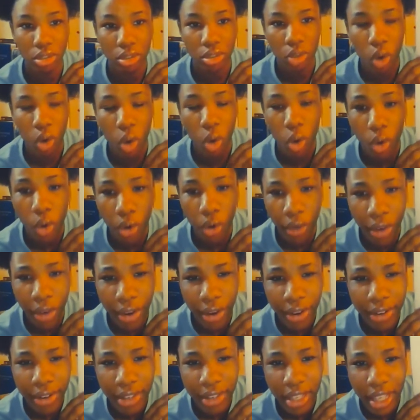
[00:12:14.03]

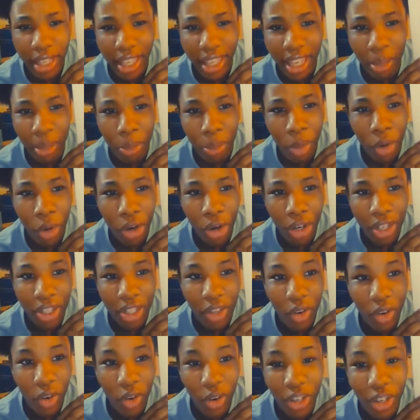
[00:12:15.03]
chord
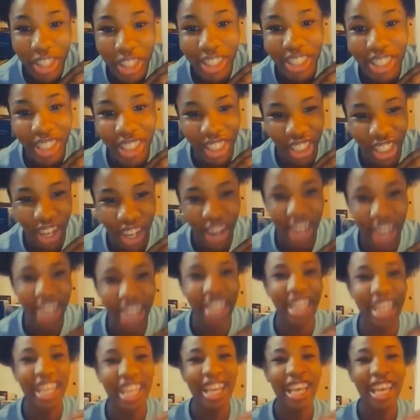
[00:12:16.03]
chart.